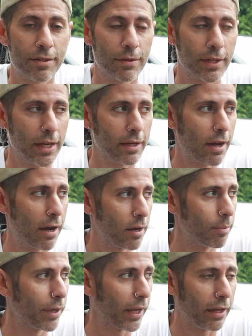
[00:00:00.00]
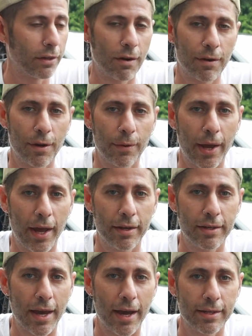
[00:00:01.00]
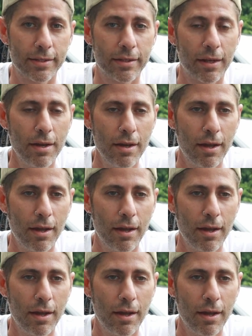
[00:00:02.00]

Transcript: So the kid and I are bringing Nardo and Yaz.